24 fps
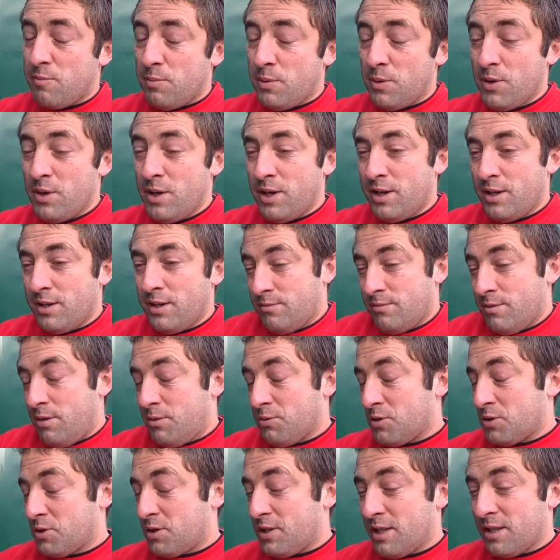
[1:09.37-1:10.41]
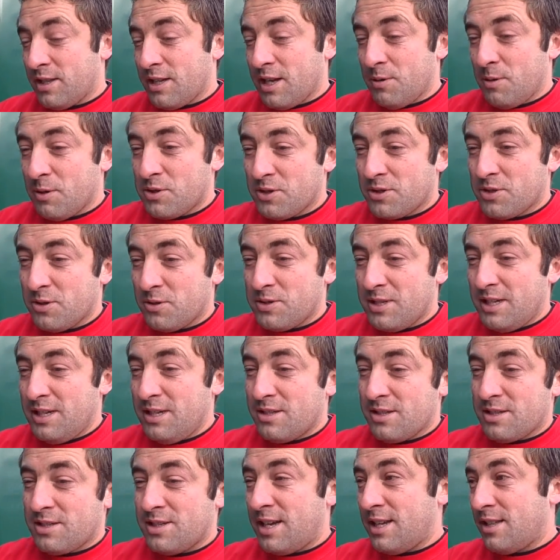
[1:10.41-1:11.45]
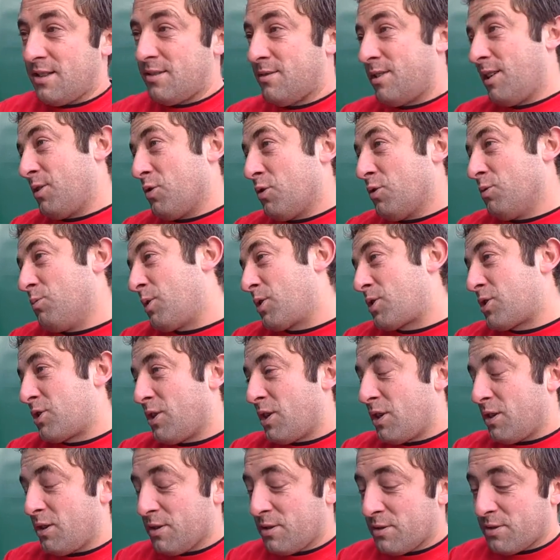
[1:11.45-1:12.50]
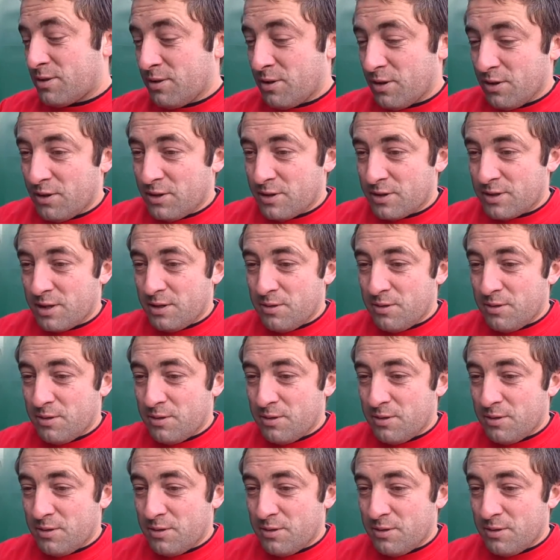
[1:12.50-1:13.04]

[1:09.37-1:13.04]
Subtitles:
But I was just sitting there watching, so it's easier said than done watching it on the sideline.